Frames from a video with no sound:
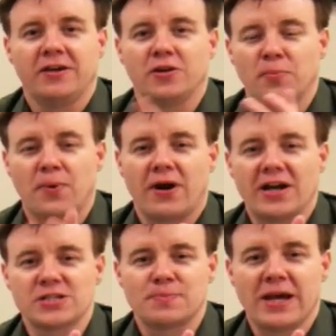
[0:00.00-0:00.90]
the
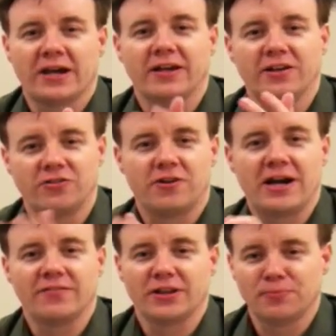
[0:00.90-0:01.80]
prospect and
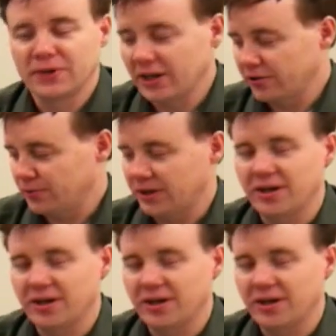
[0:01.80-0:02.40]
driving them down to a